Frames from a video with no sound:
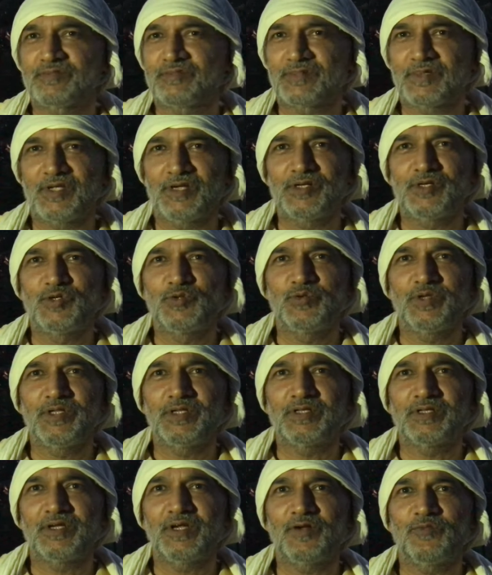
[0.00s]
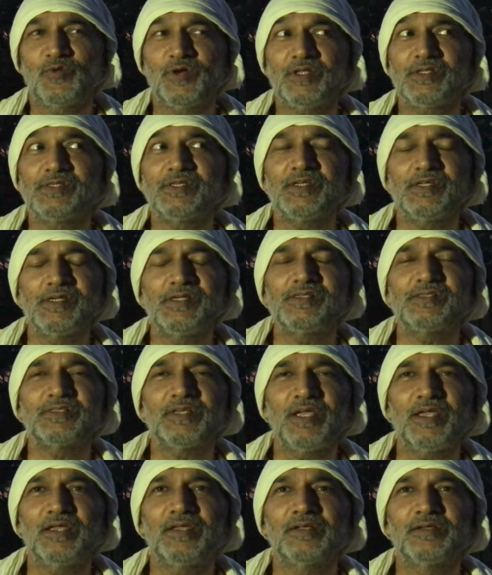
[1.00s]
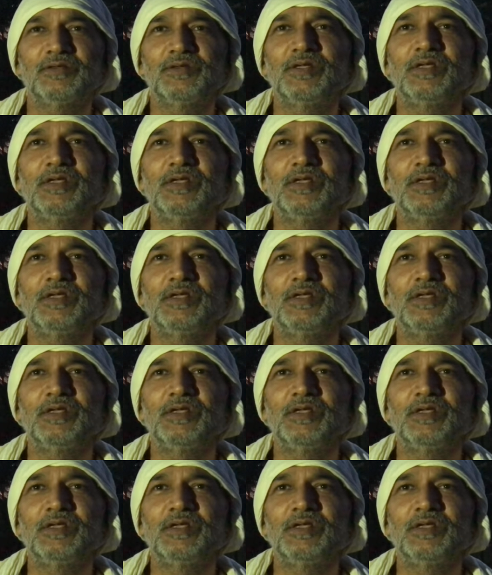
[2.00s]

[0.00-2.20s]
kid doing and what is he saying.